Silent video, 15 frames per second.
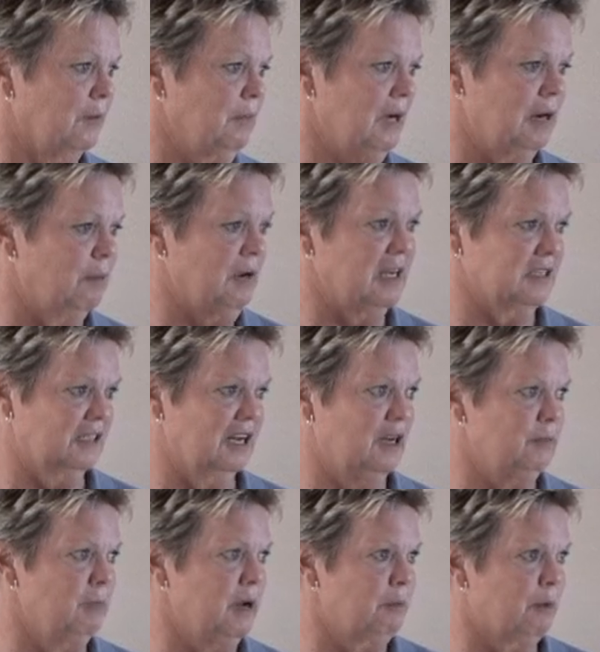I mean, I'm not
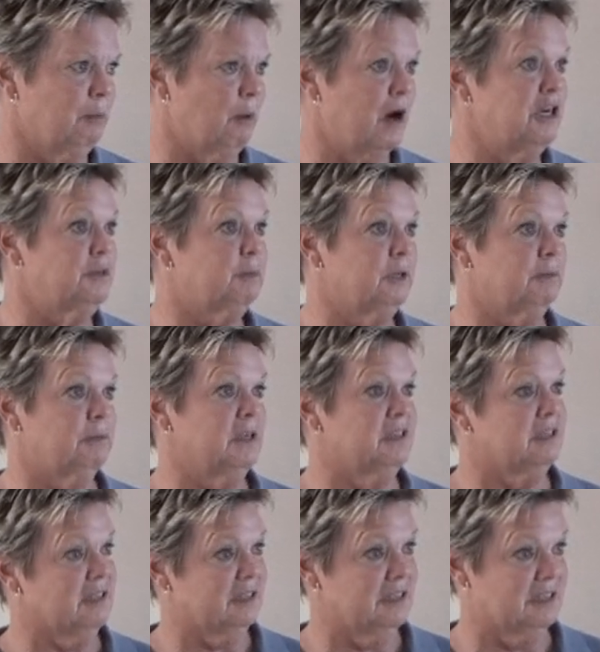saying minimum wage put
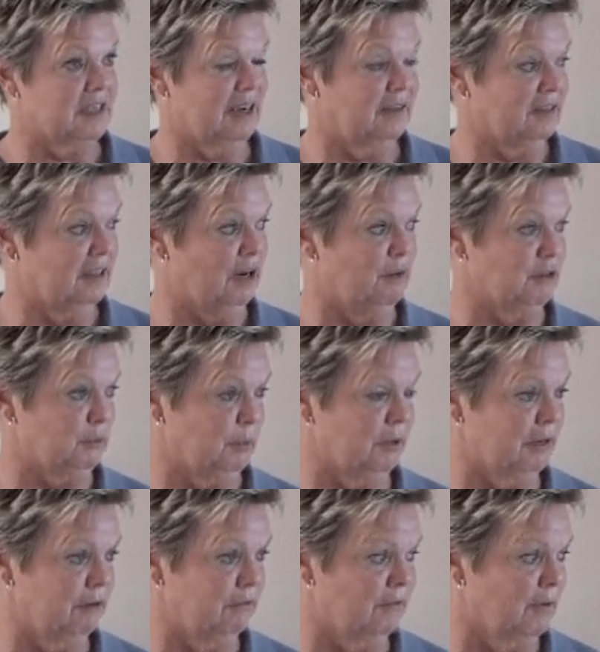businesses out that I was
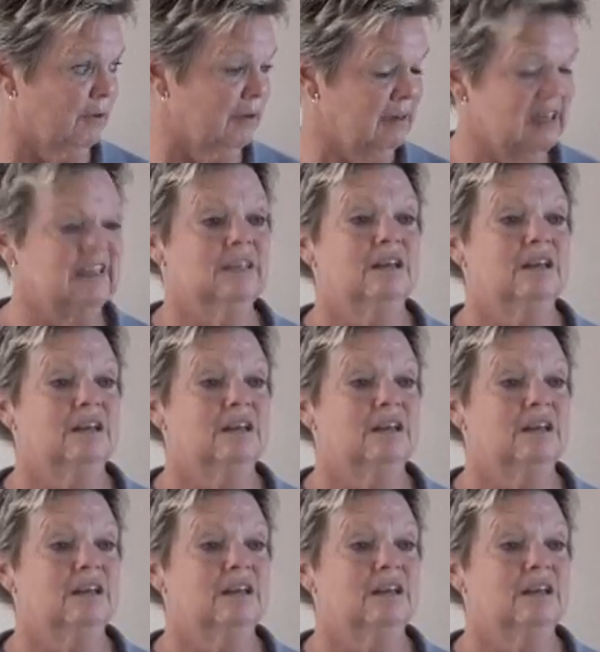working for.